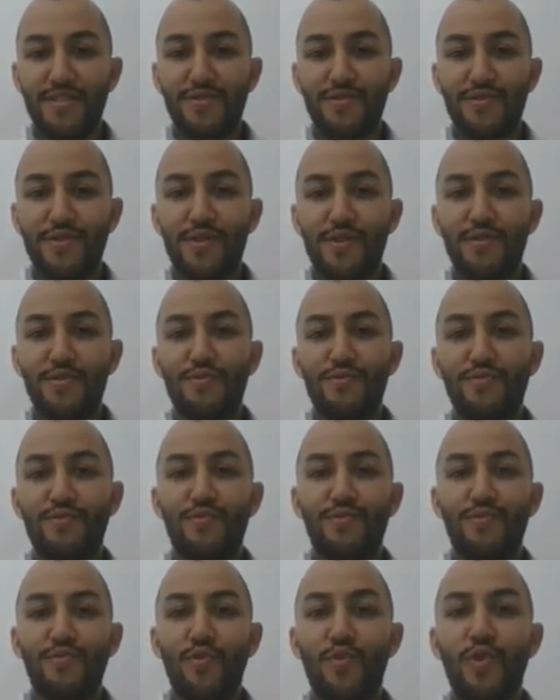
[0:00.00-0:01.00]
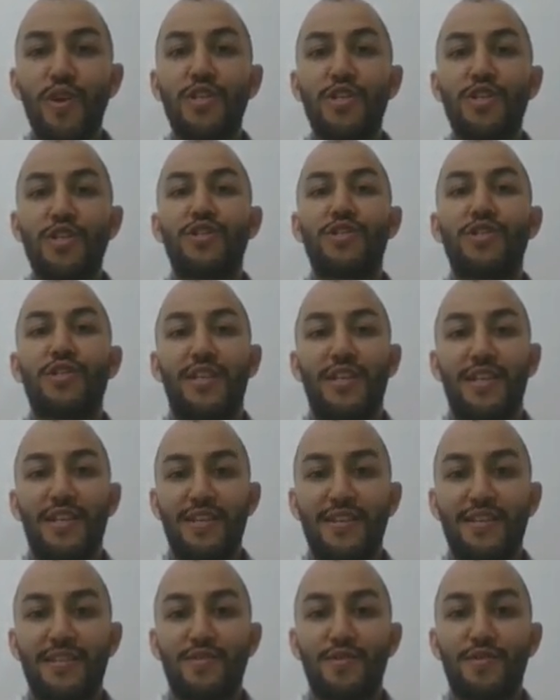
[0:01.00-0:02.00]
So which
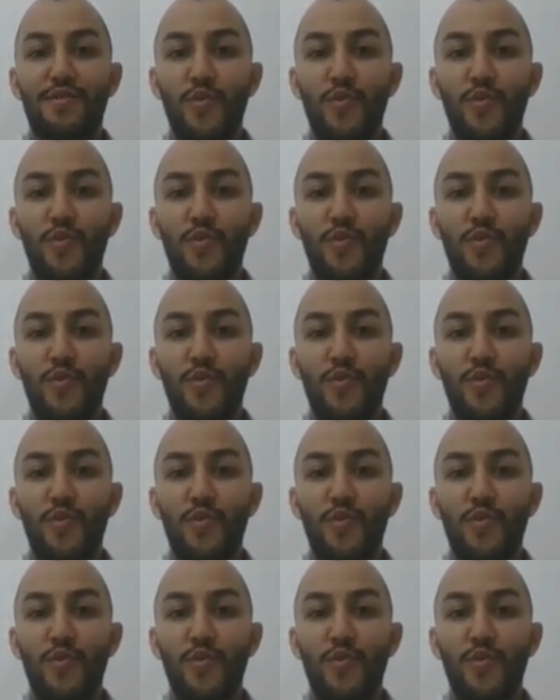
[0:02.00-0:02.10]
is,